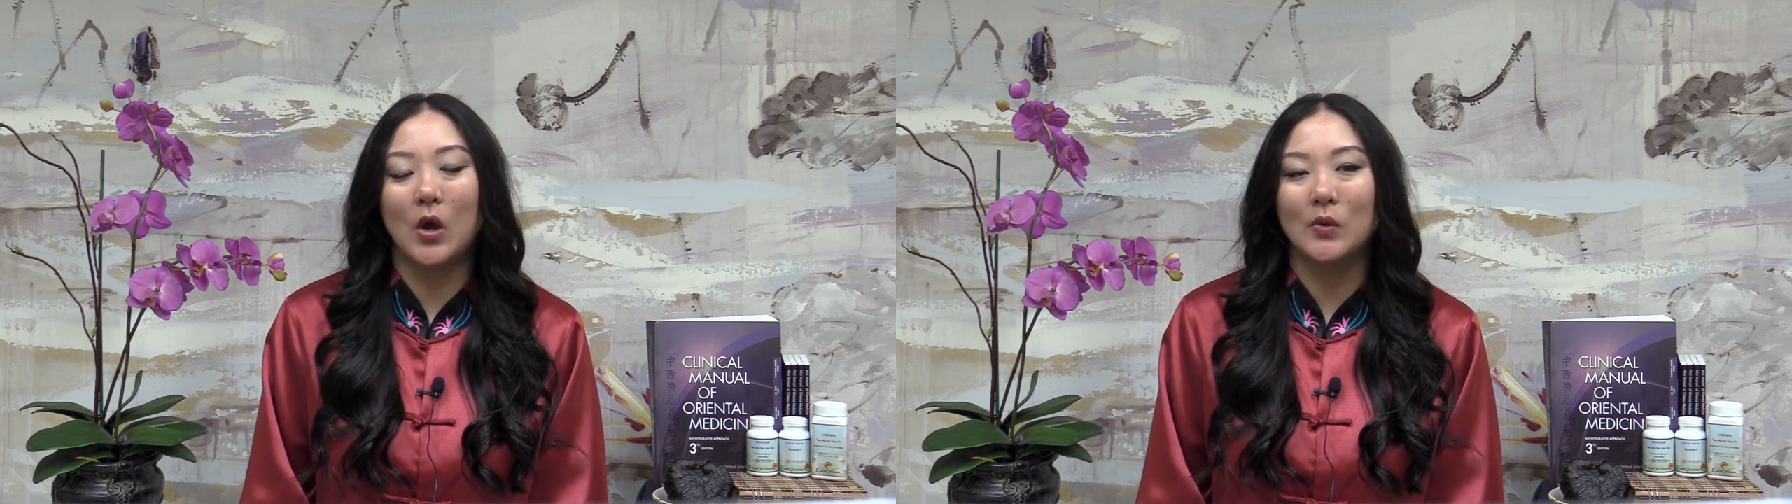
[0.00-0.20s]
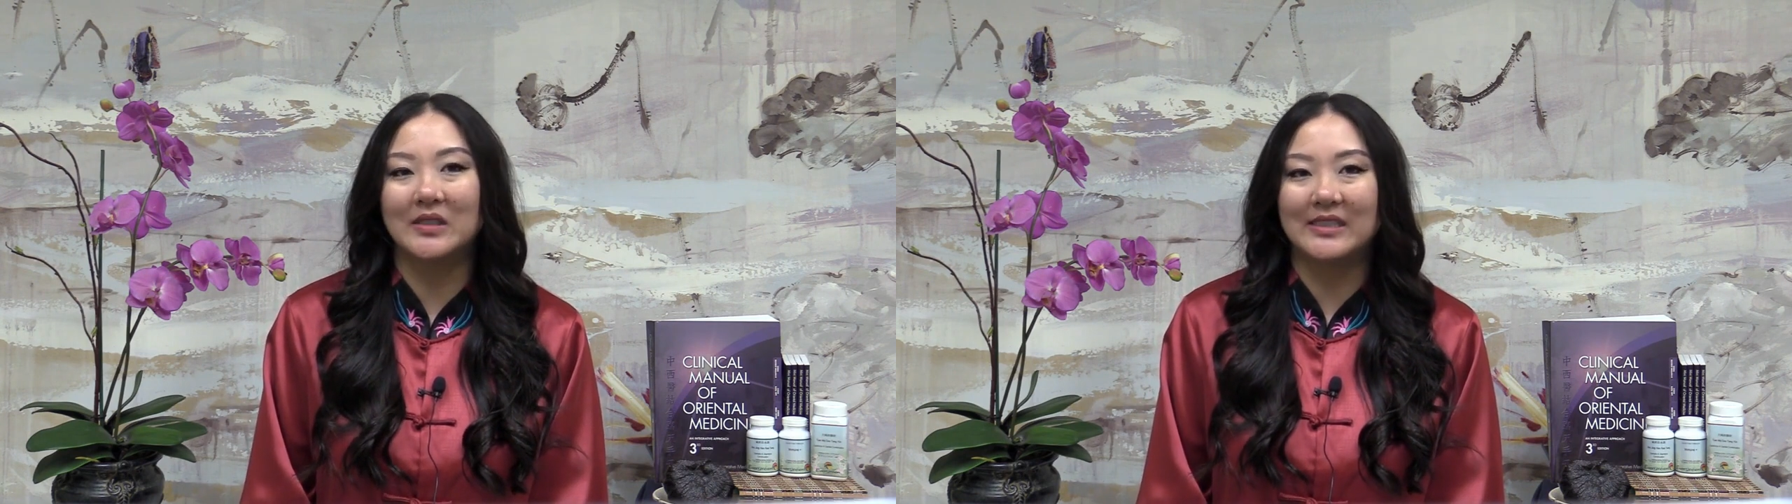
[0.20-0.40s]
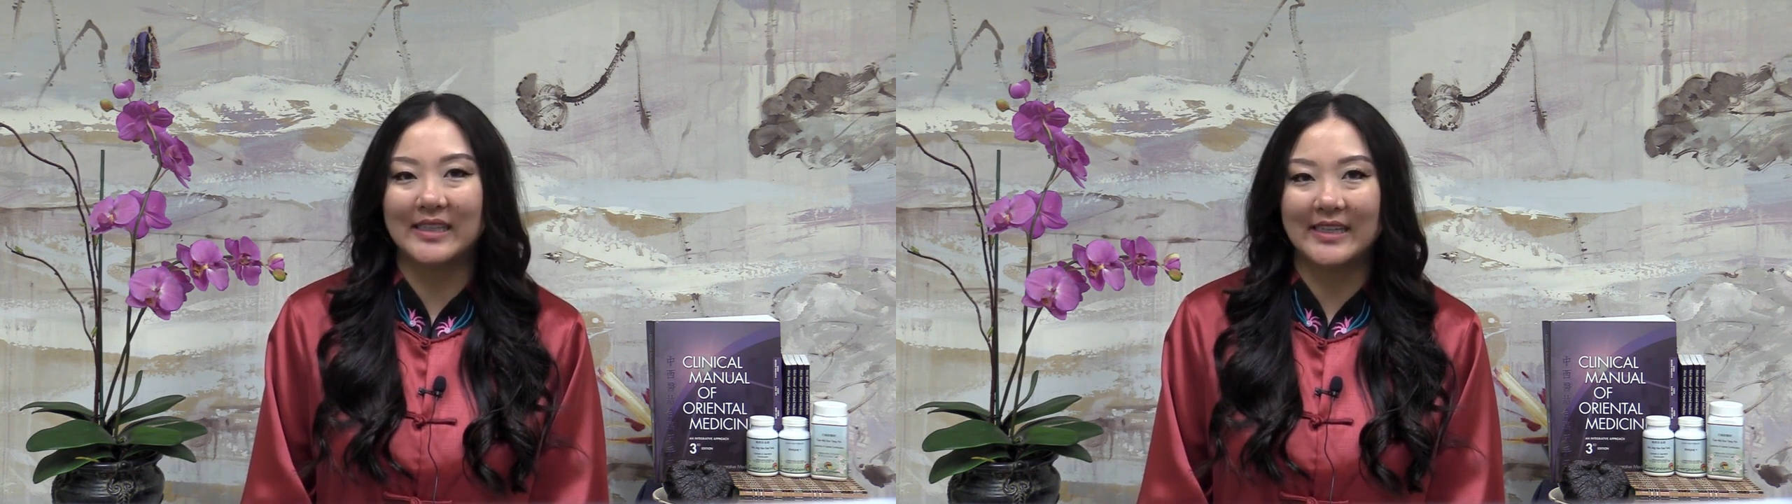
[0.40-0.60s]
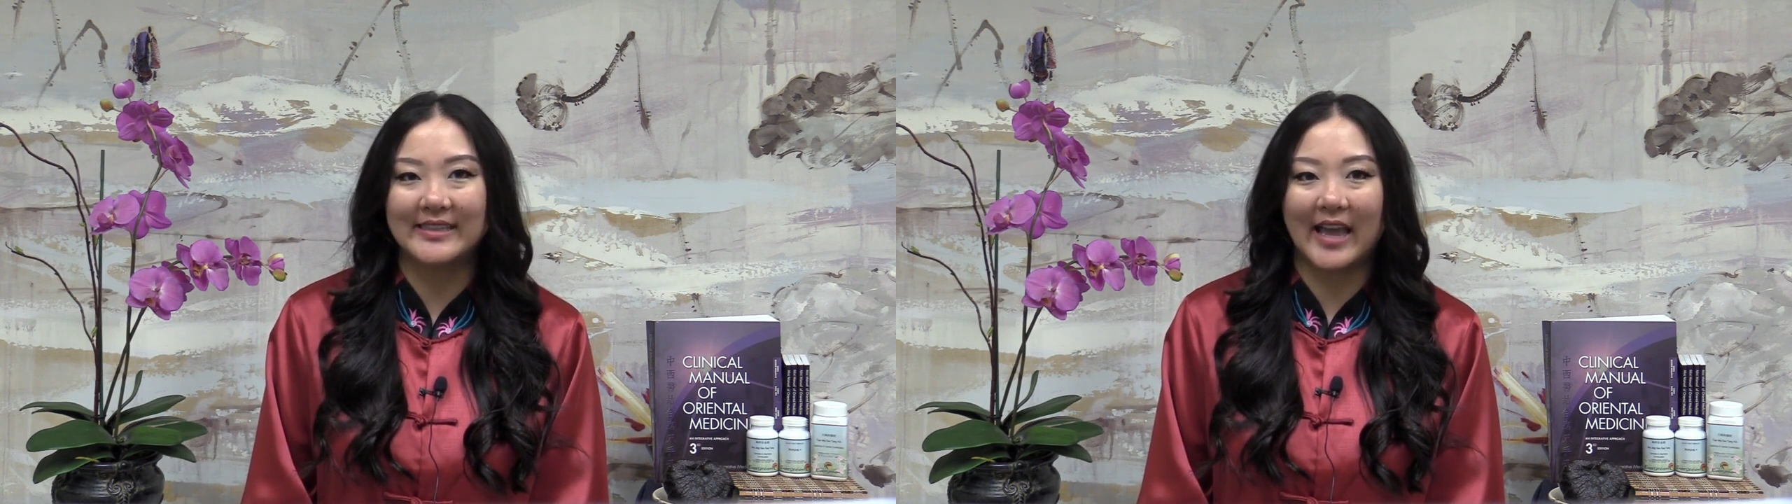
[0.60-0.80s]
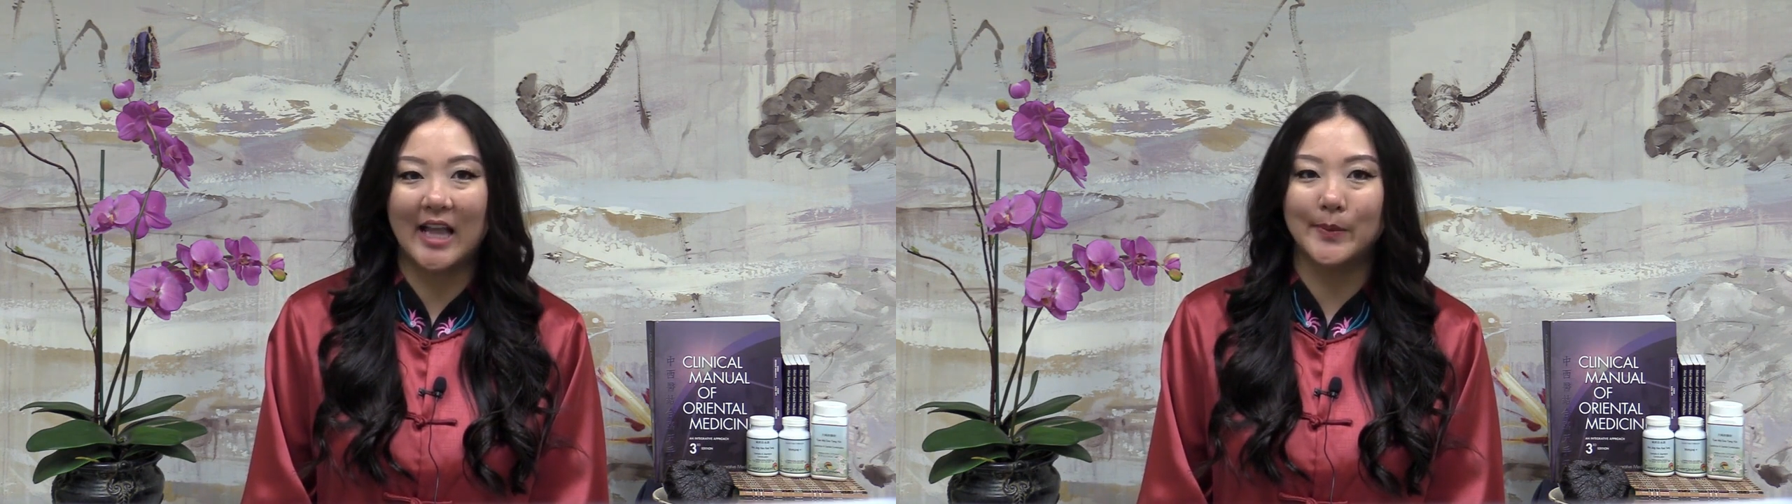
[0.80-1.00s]
own
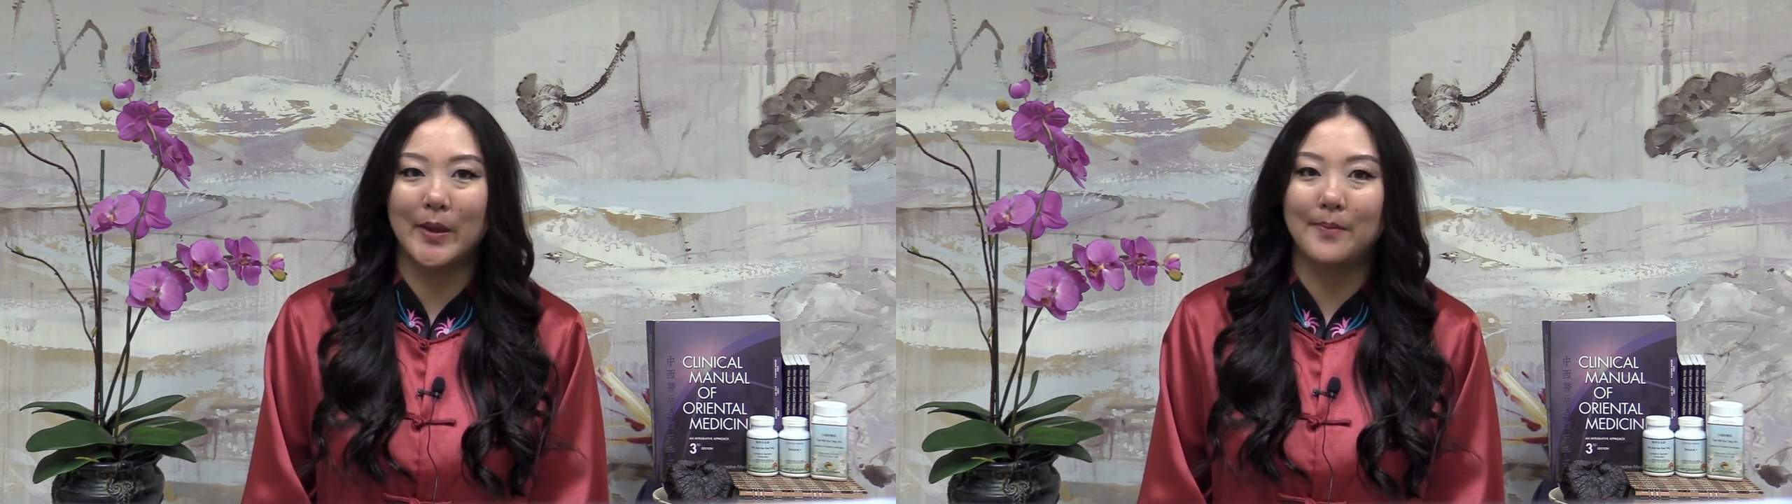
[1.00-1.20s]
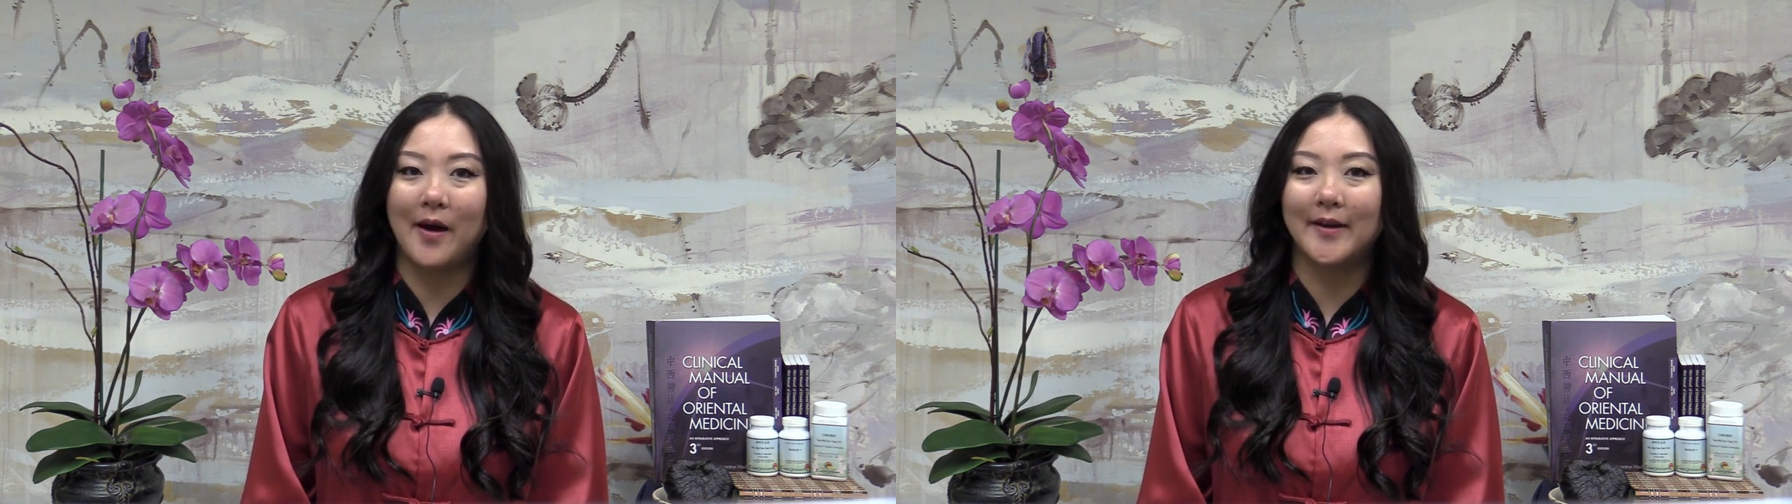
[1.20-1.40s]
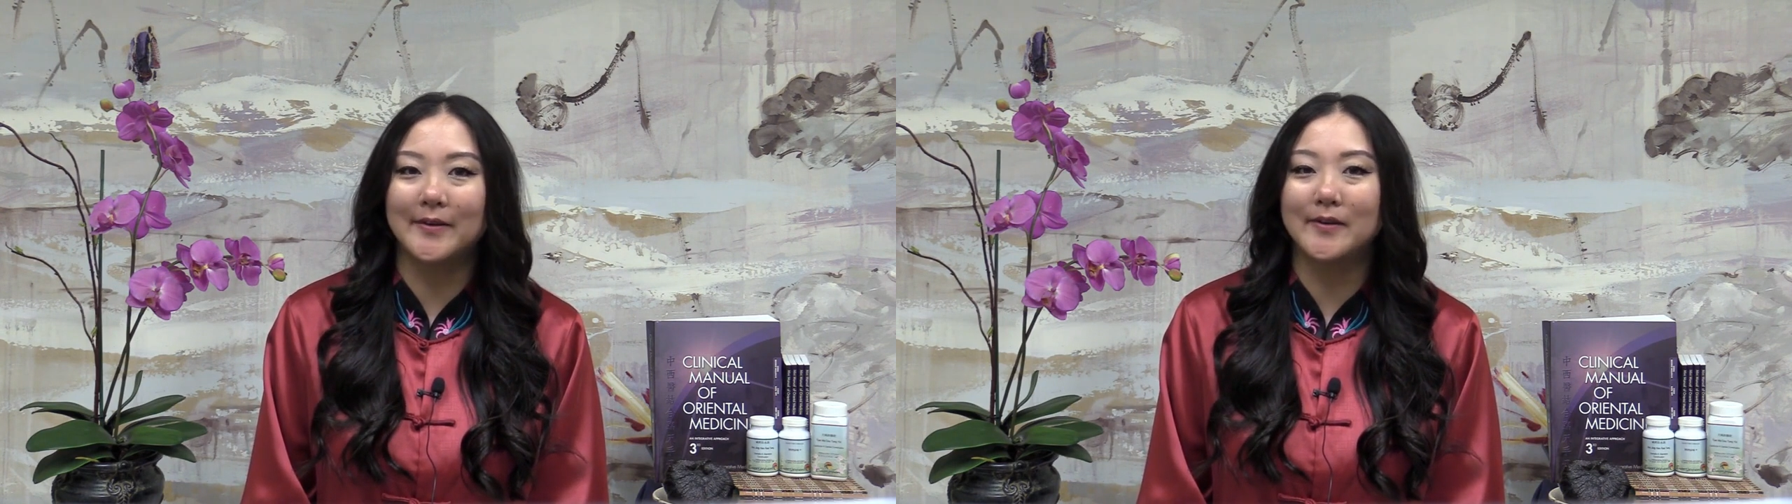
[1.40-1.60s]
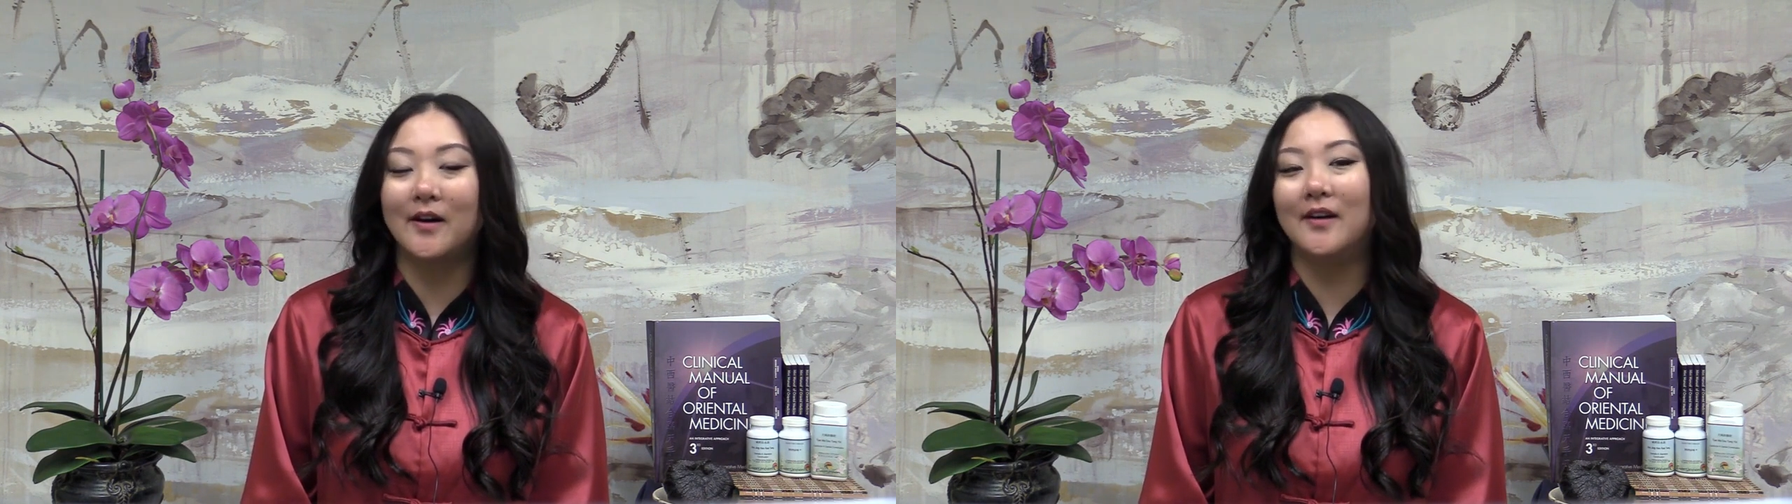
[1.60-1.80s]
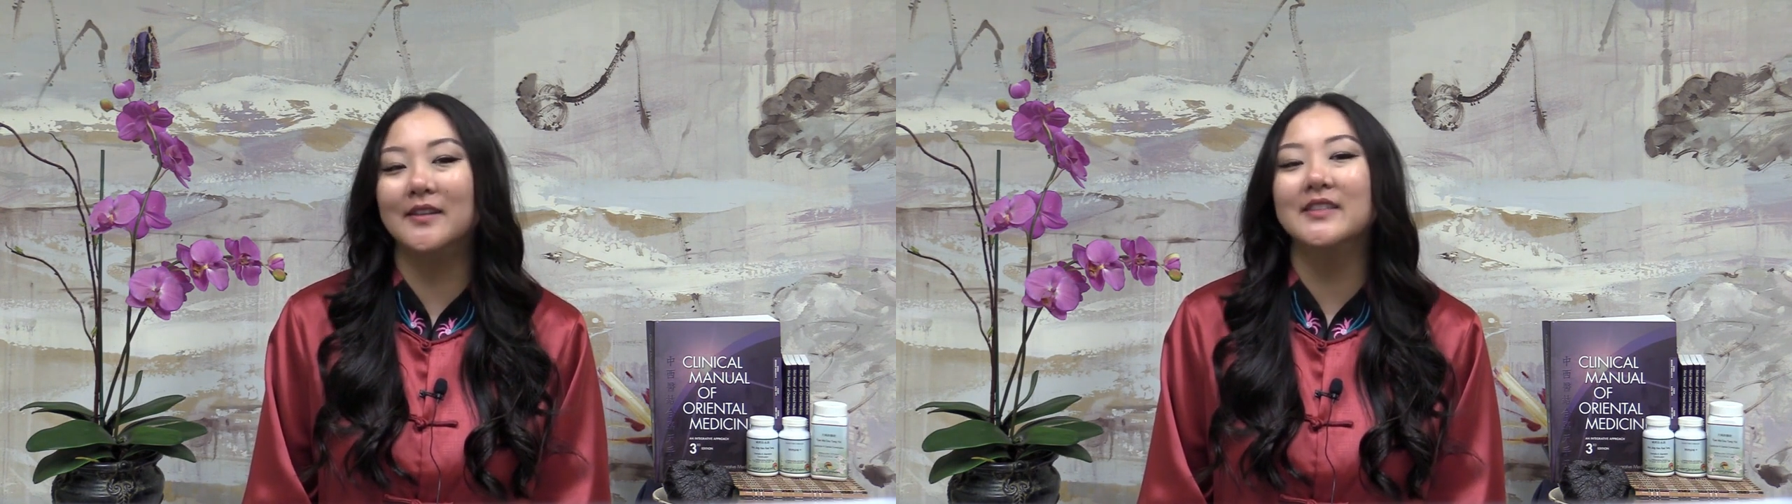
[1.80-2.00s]
6-element model
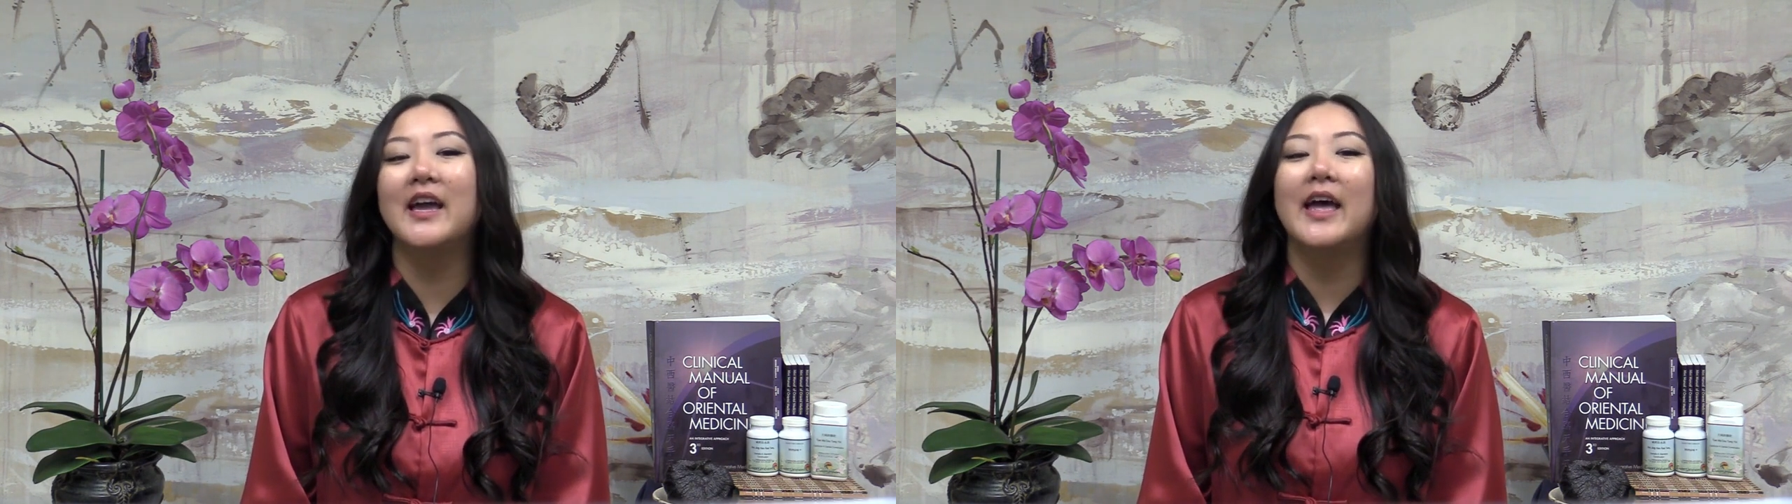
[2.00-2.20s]
called